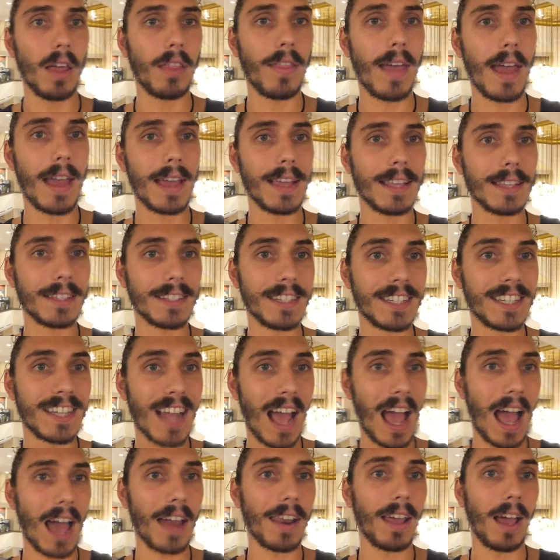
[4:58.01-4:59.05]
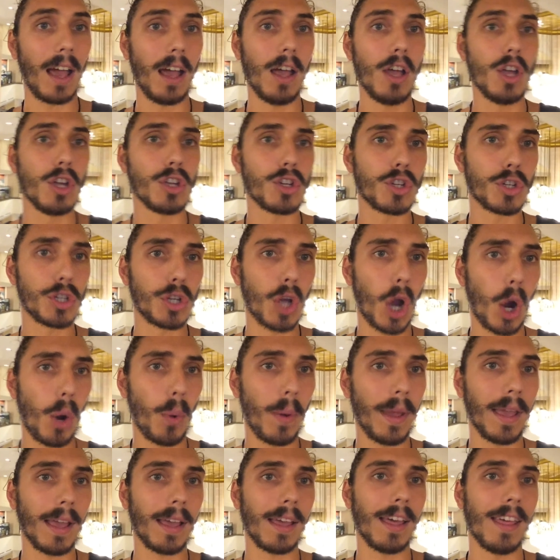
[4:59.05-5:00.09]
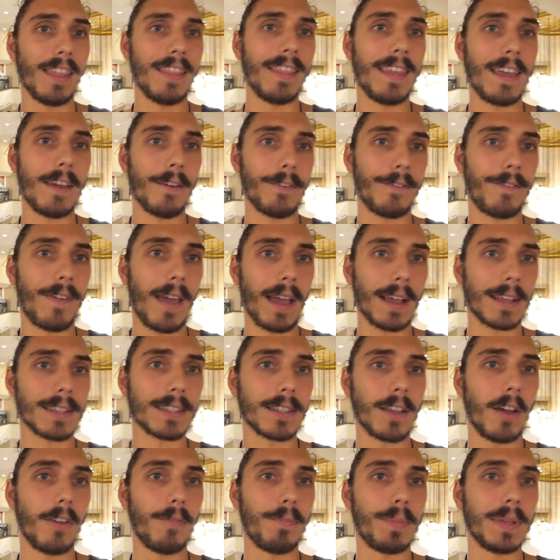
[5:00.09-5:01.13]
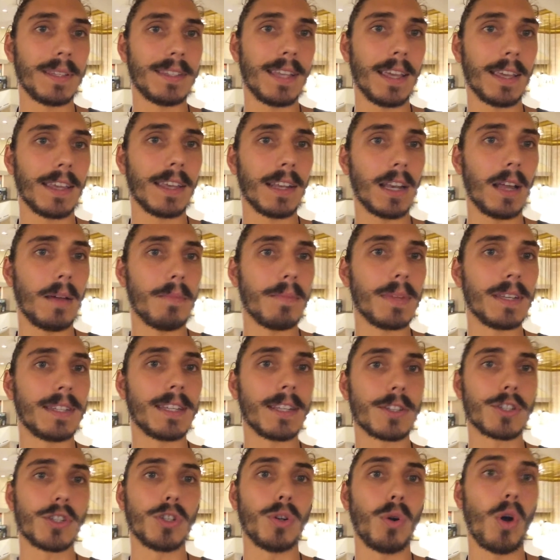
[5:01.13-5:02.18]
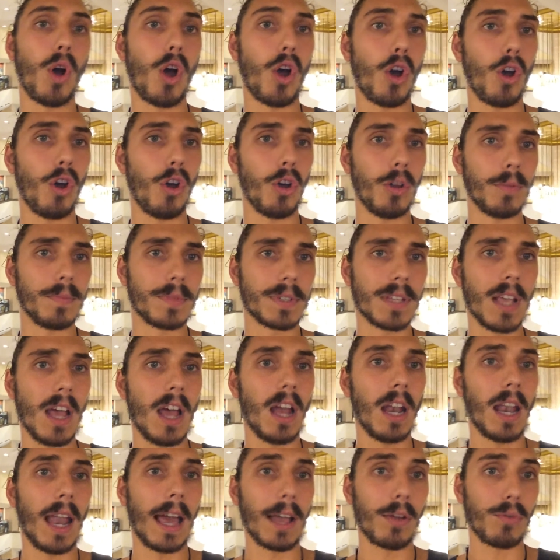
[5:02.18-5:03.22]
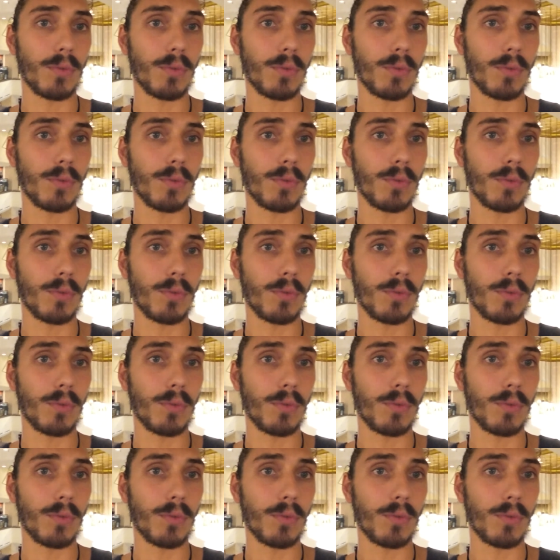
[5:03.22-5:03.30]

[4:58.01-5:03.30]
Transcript: there is data showing the effects of particular medicinal herbs like